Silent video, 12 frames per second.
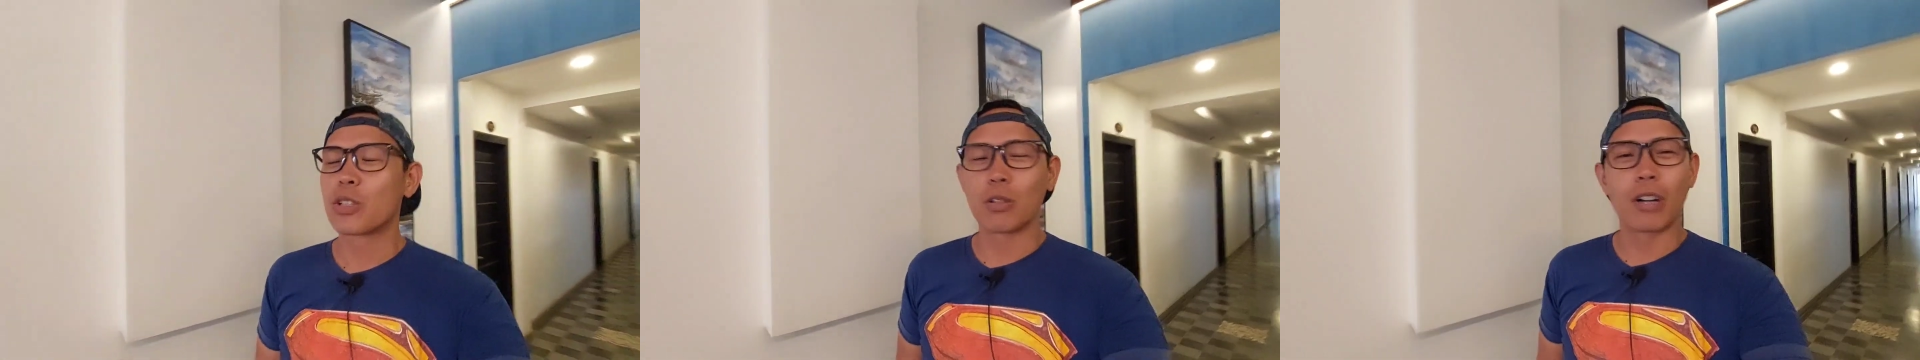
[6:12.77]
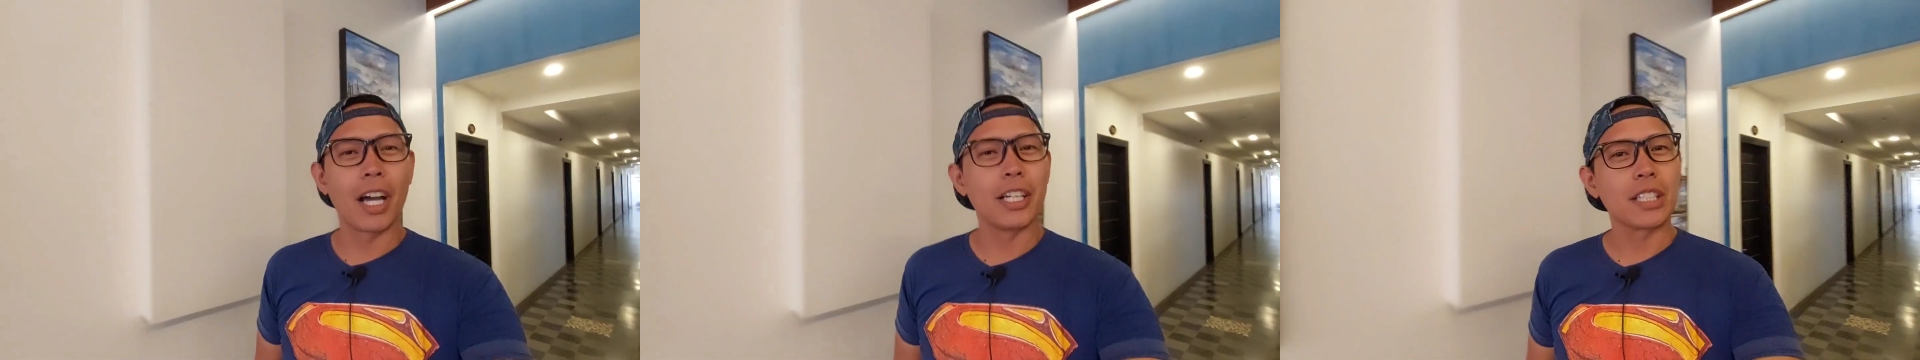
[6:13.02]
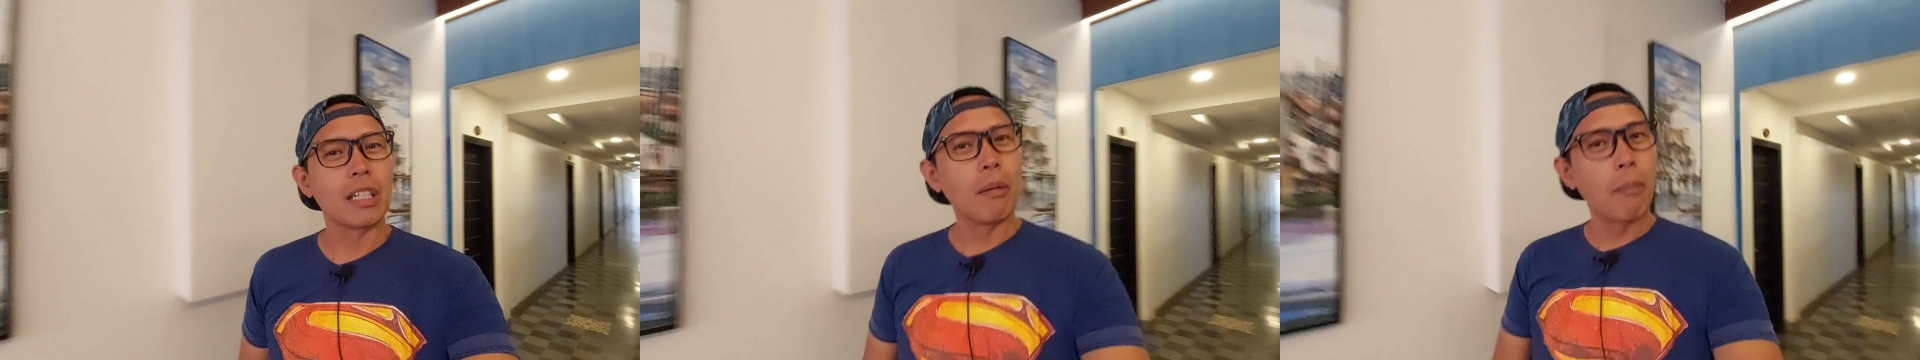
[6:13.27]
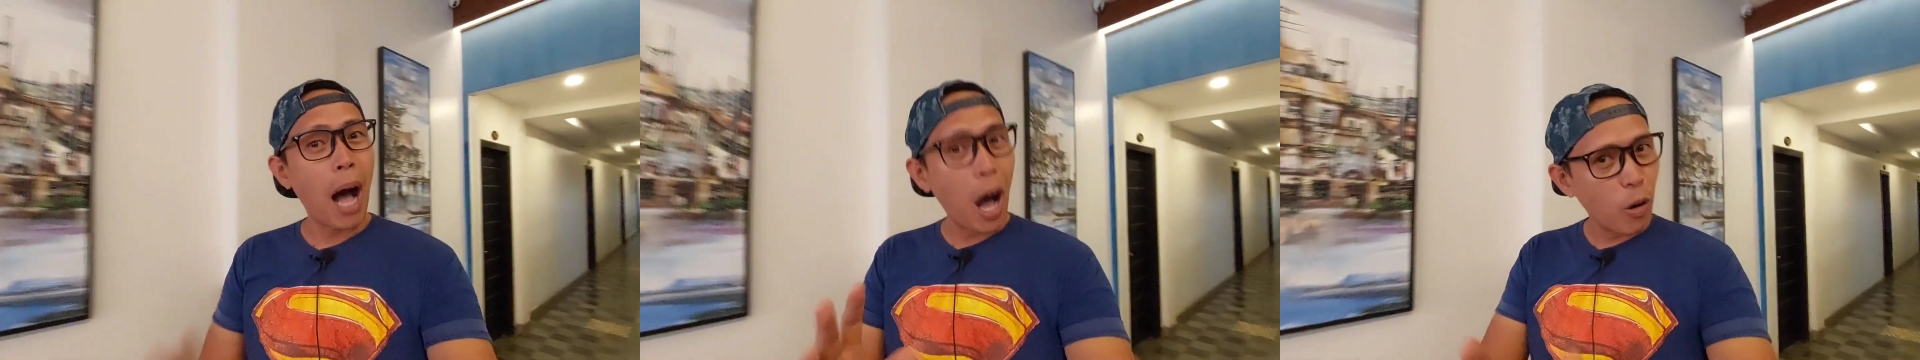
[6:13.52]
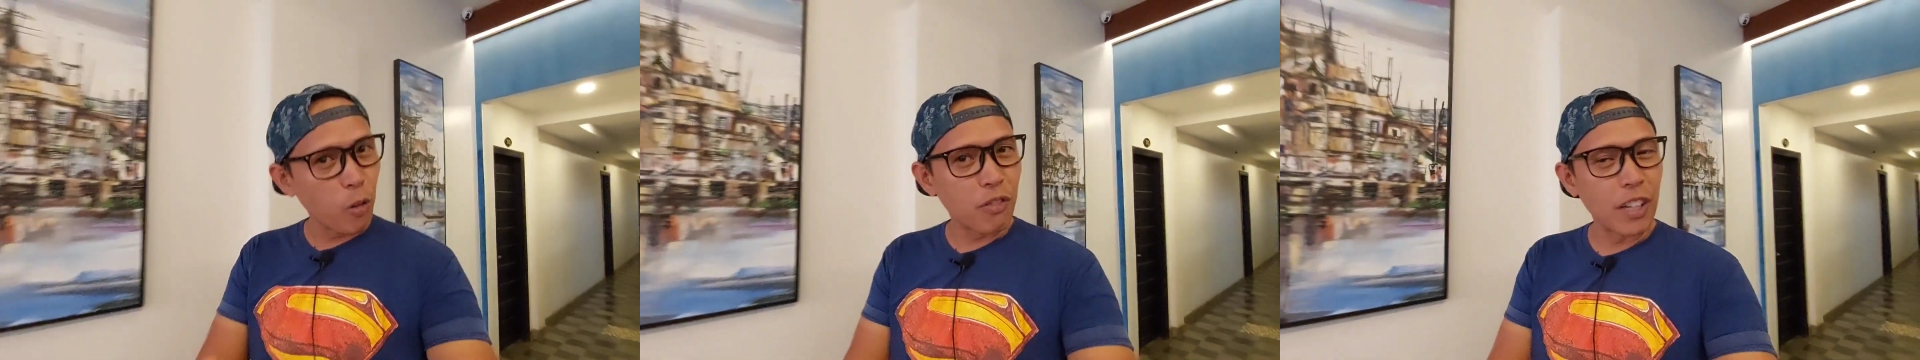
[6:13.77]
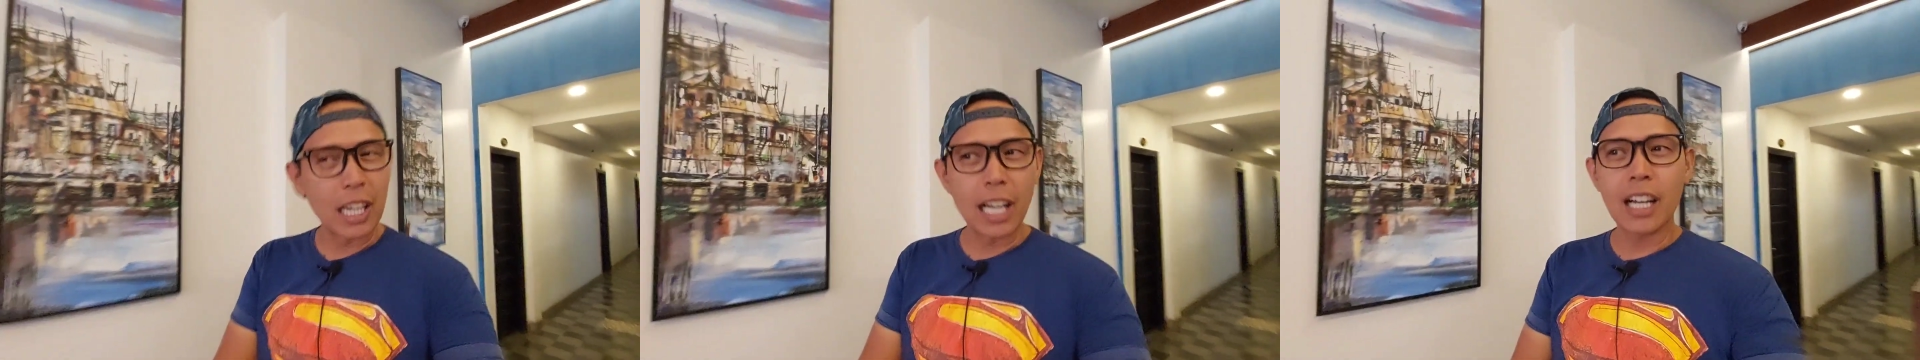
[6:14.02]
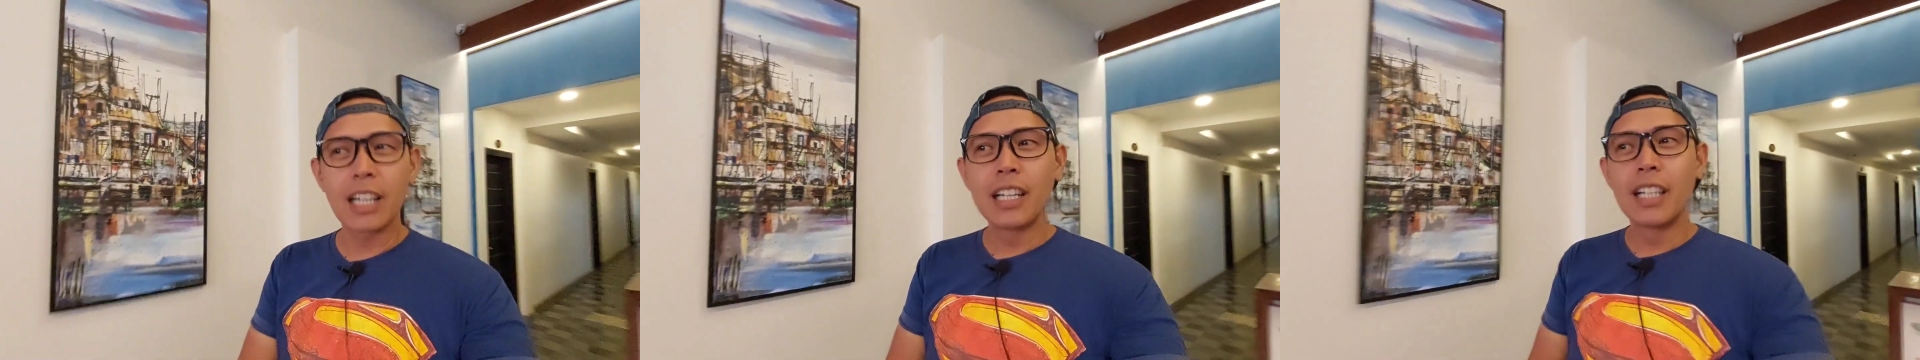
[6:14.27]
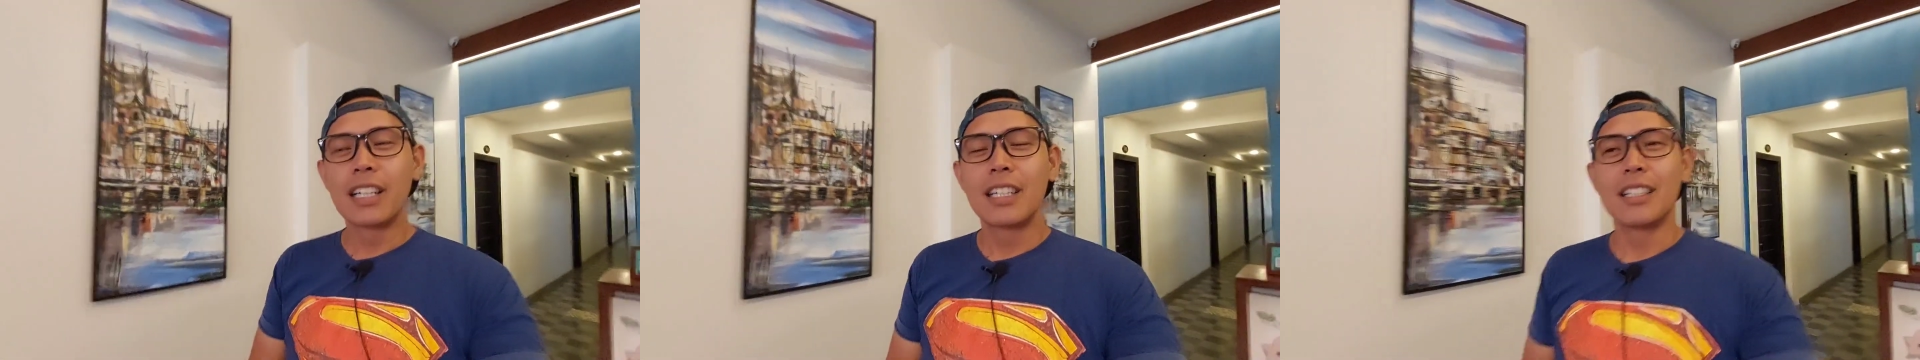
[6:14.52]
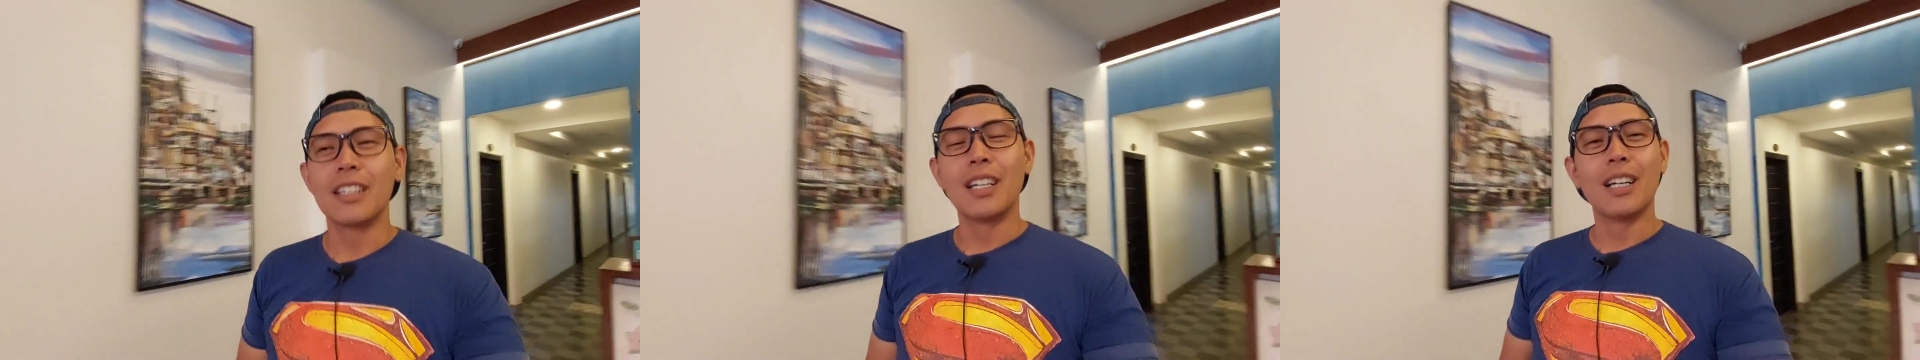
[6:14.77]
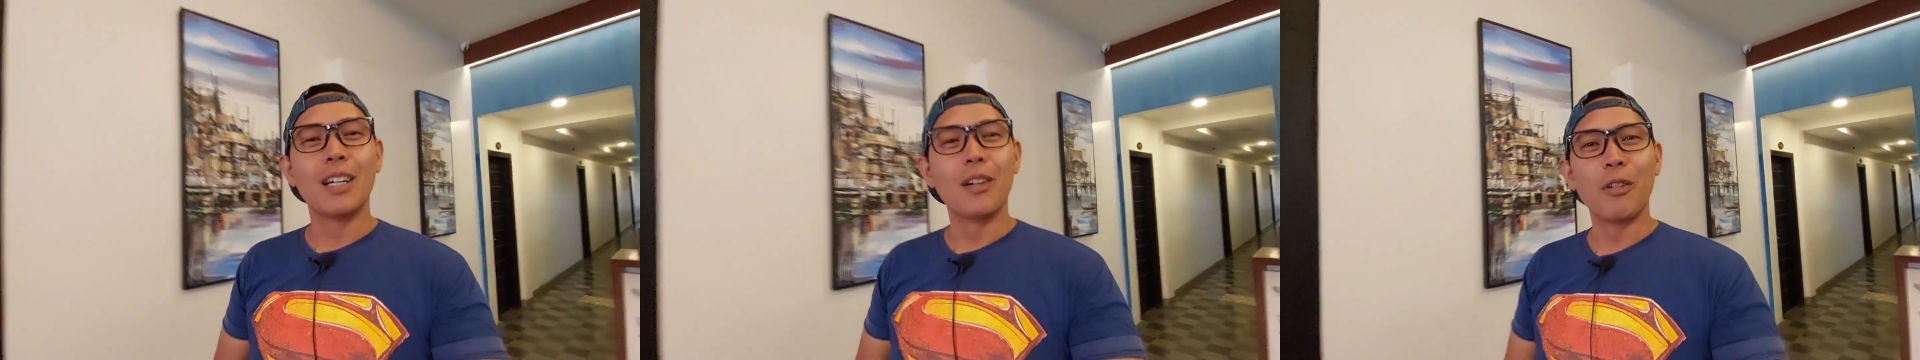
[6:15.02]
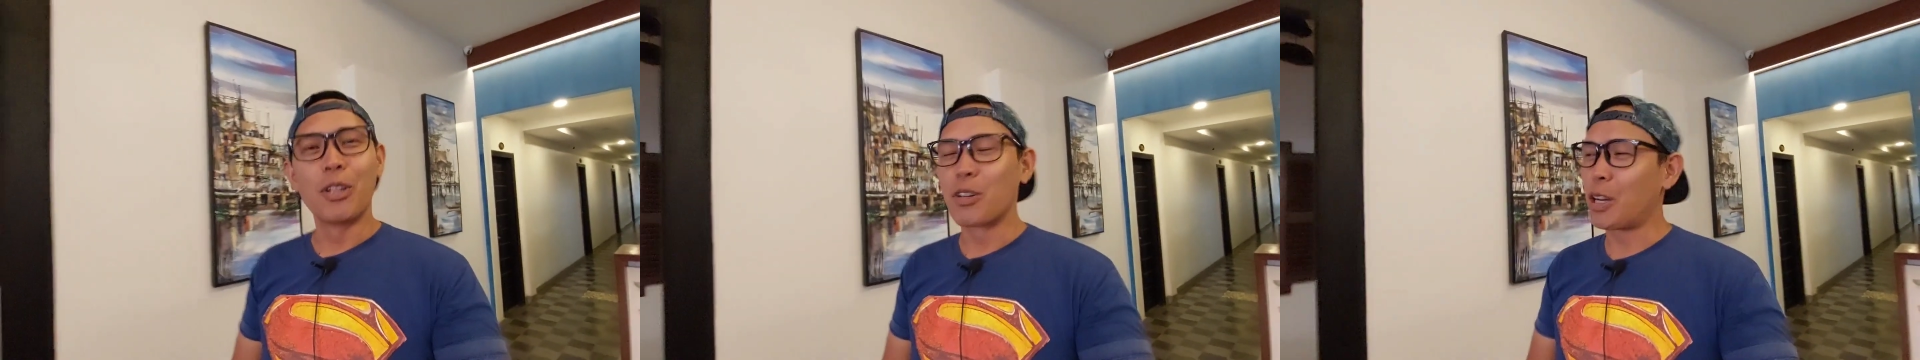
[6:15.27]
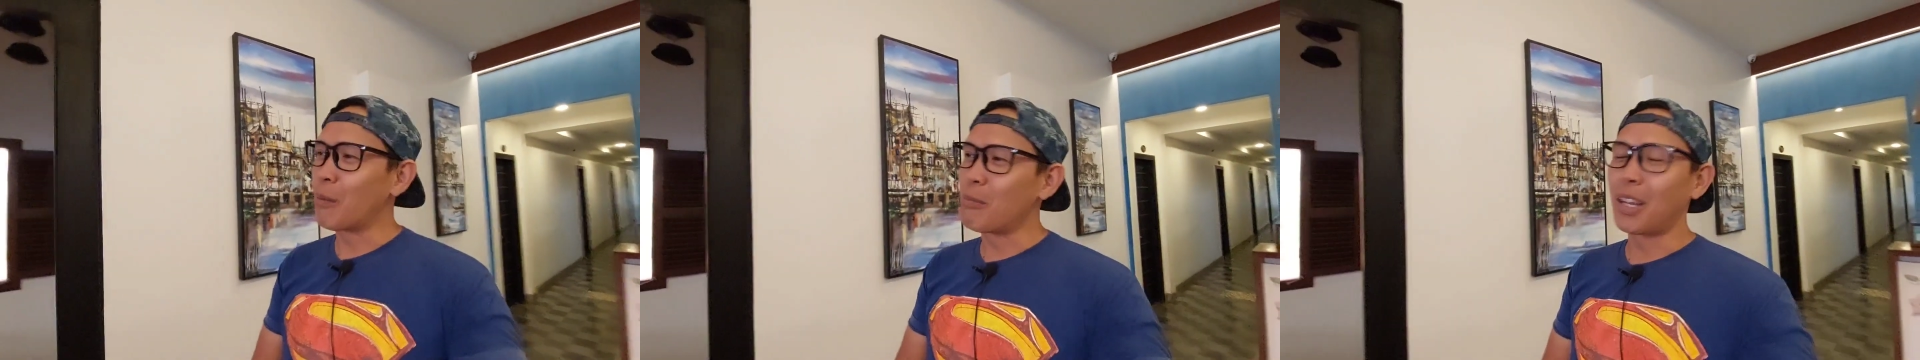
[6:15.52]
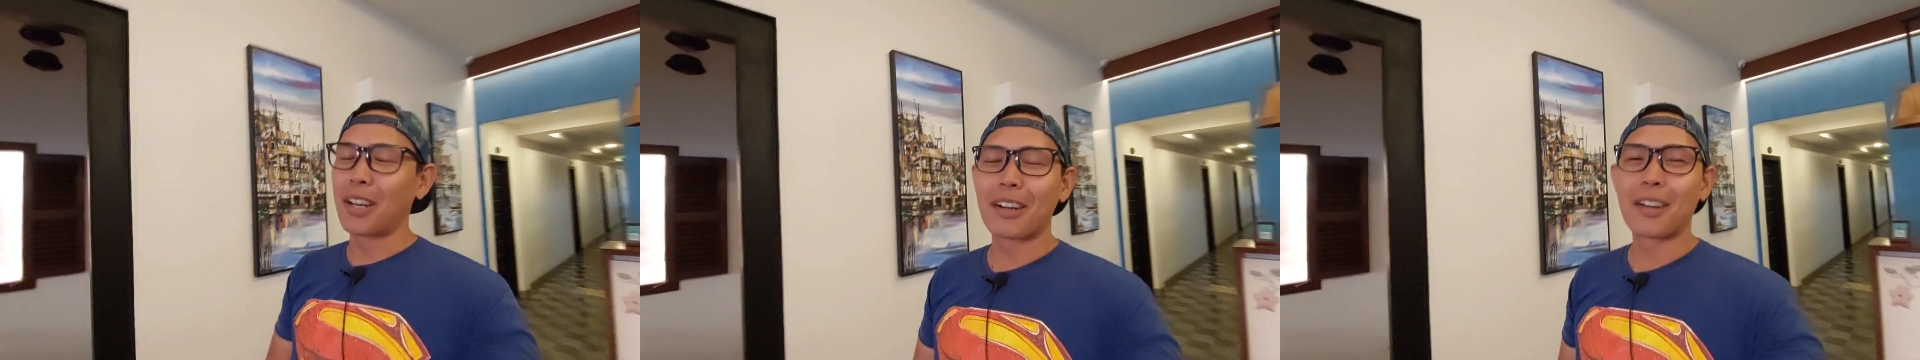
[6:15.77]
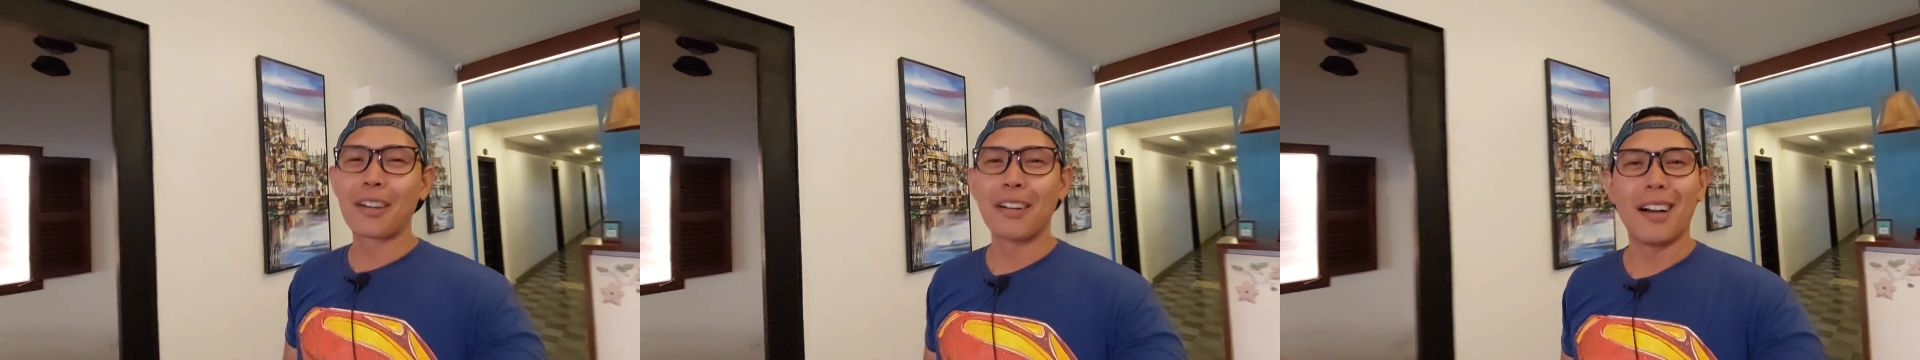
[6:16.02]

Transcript: So guys, Baahu Villa, when you come here,